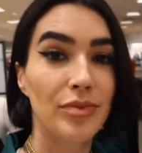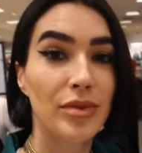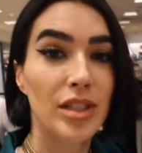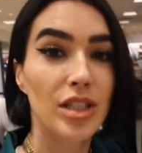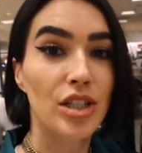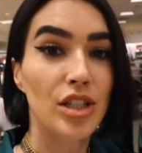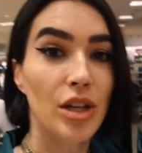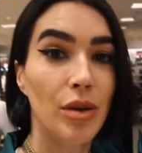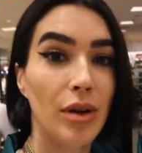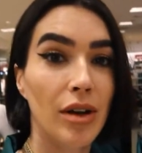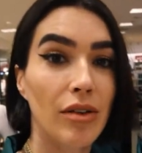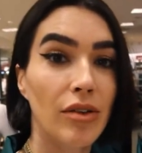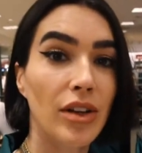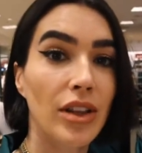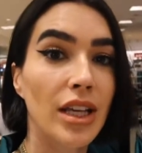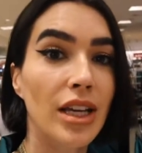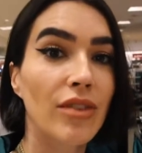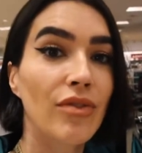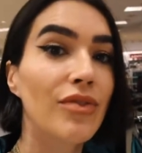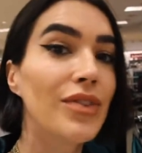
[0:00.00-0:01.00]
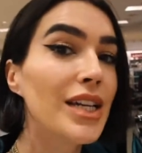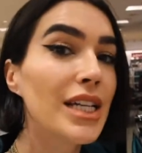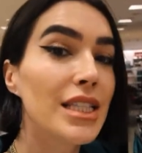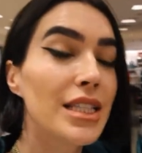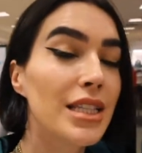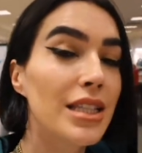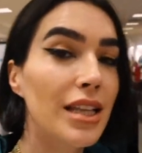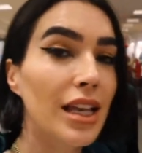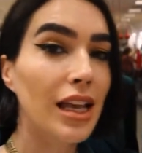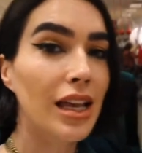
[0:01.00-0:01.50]
to show how everything
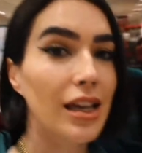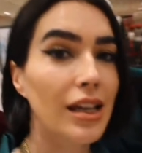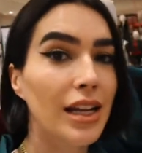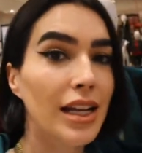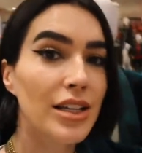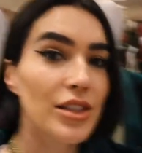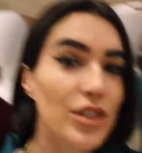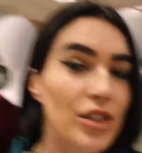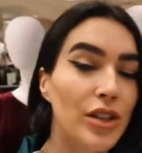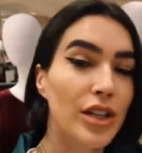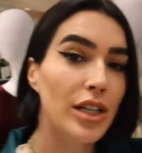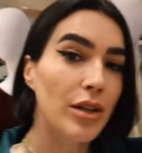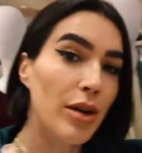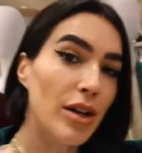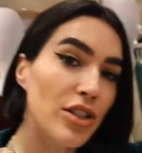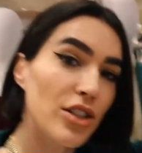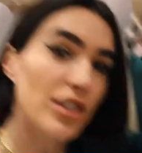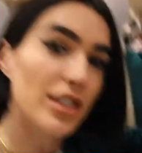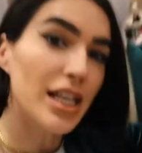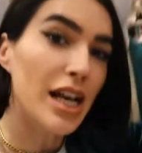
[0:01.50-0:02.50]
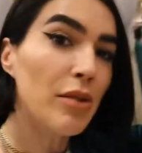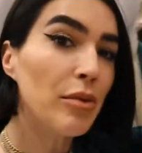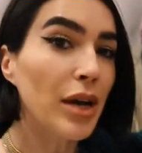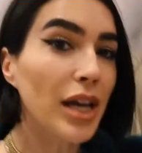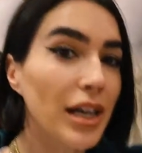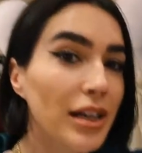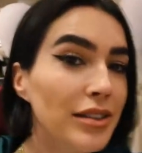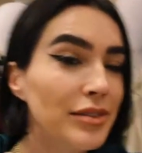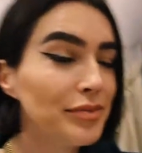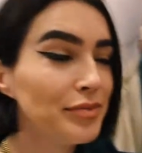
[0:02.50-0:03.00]
fits and answer any questions that
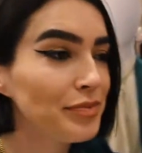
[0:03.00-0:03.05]
way.